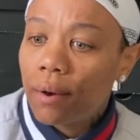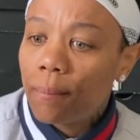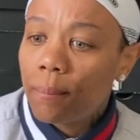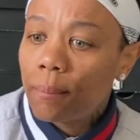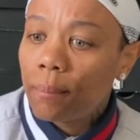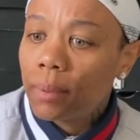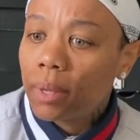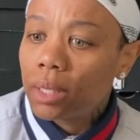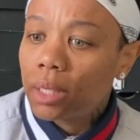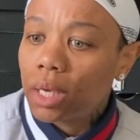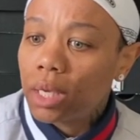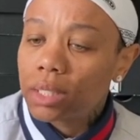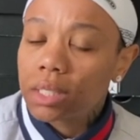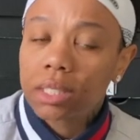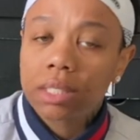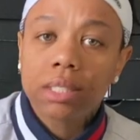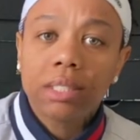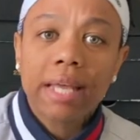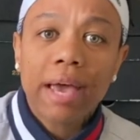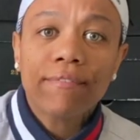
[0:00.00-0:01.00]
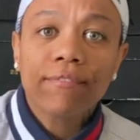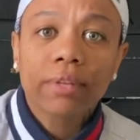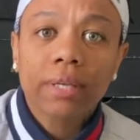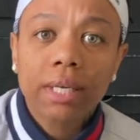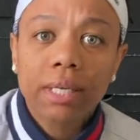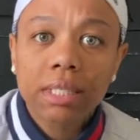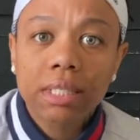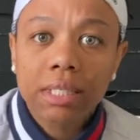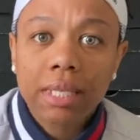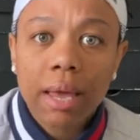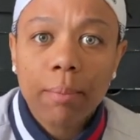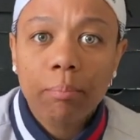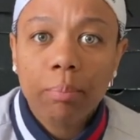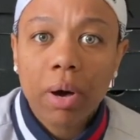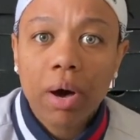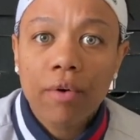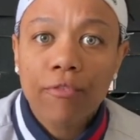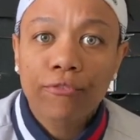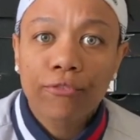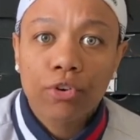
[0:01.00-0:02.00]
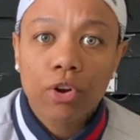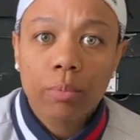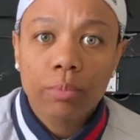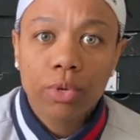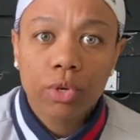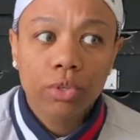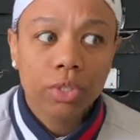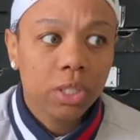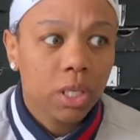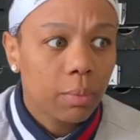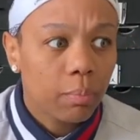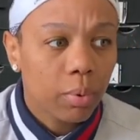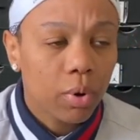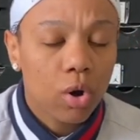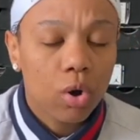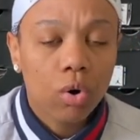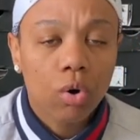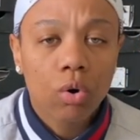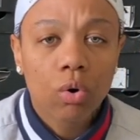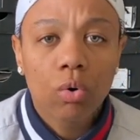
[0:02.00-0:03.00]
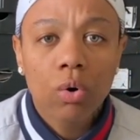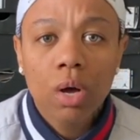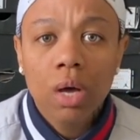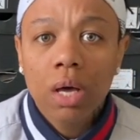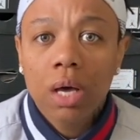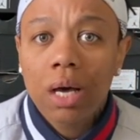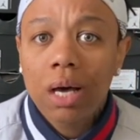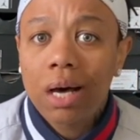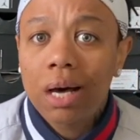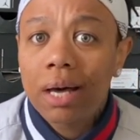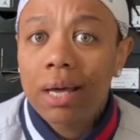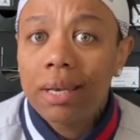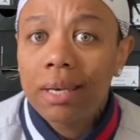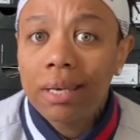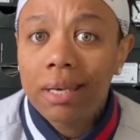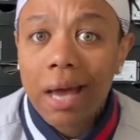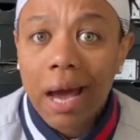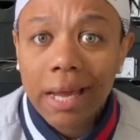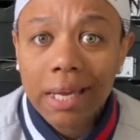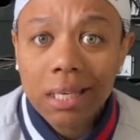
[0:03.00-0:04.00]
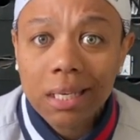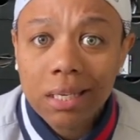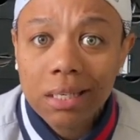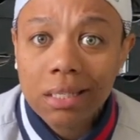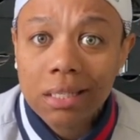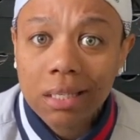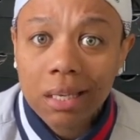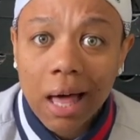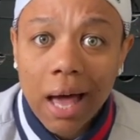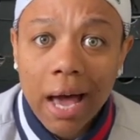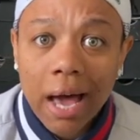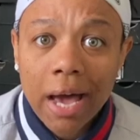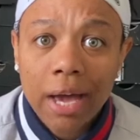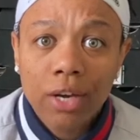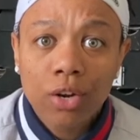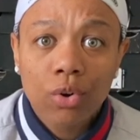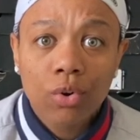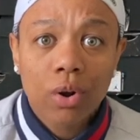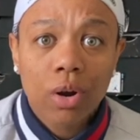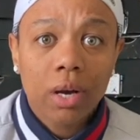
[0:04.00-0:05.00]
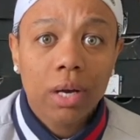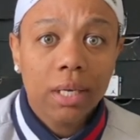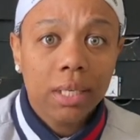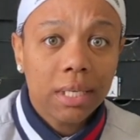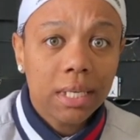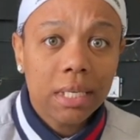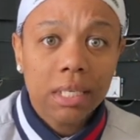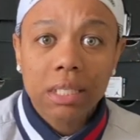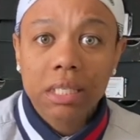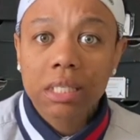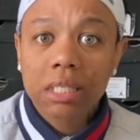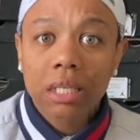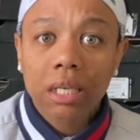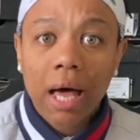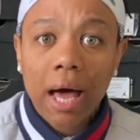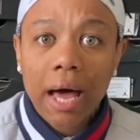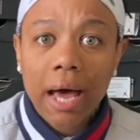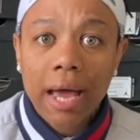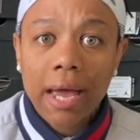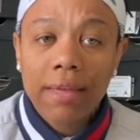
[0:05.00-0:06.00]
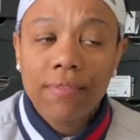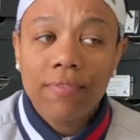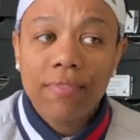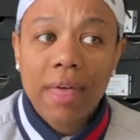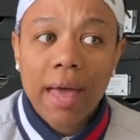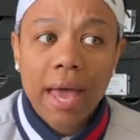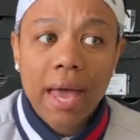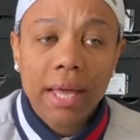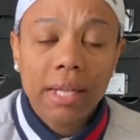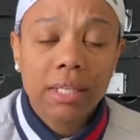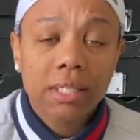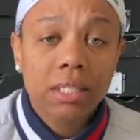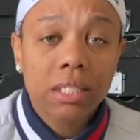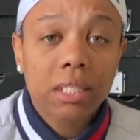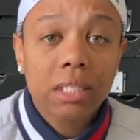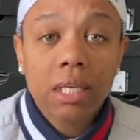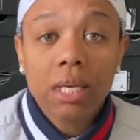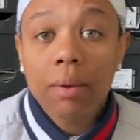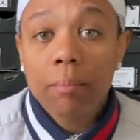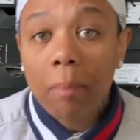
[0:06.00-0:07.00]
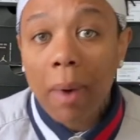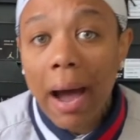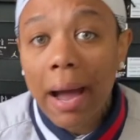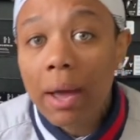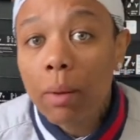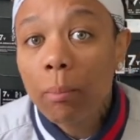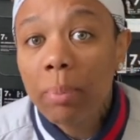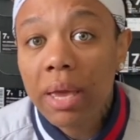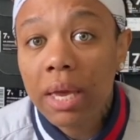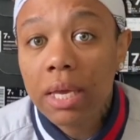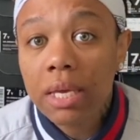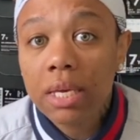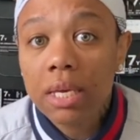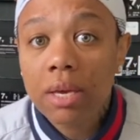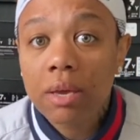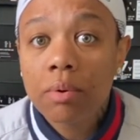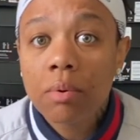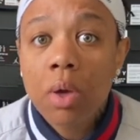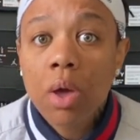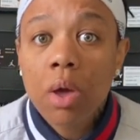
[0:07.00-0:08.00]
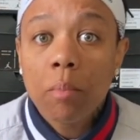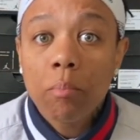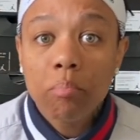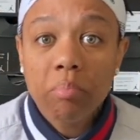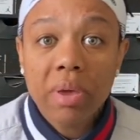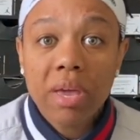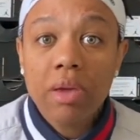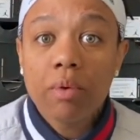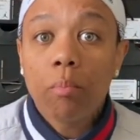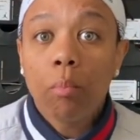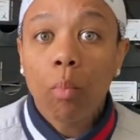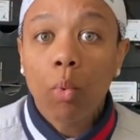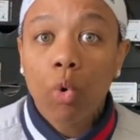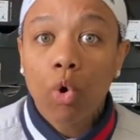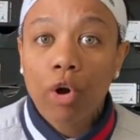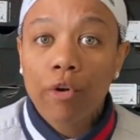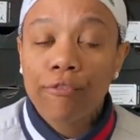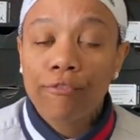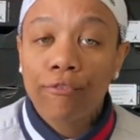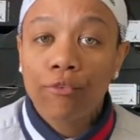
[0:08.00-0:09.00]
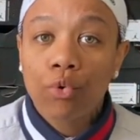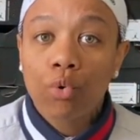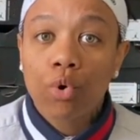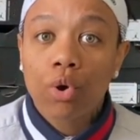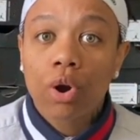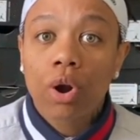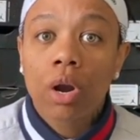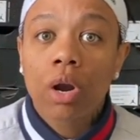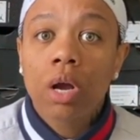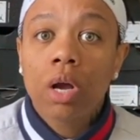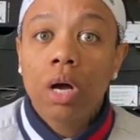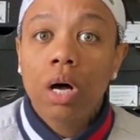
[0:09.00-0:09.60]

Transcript: It's definitely a step up from your typical Nike slide or Adidas slide that's, in my opinion, meant more for